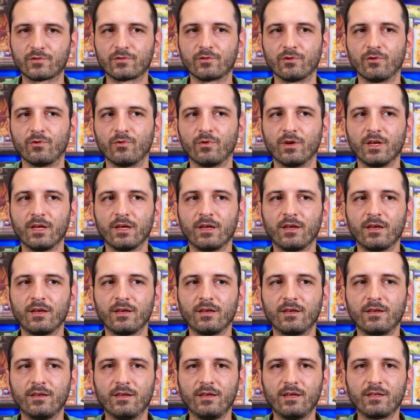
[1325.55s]
So,
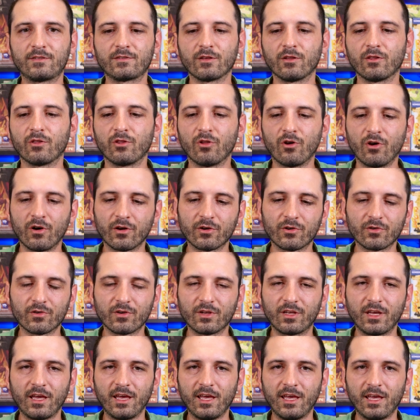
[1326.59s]
it's a longer
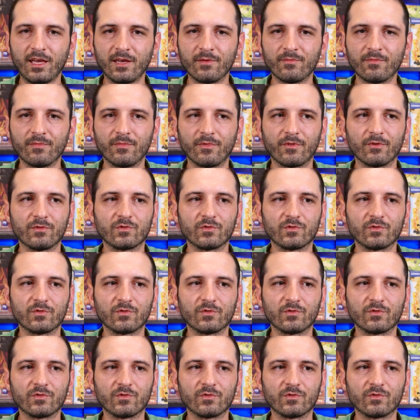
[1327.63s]
game.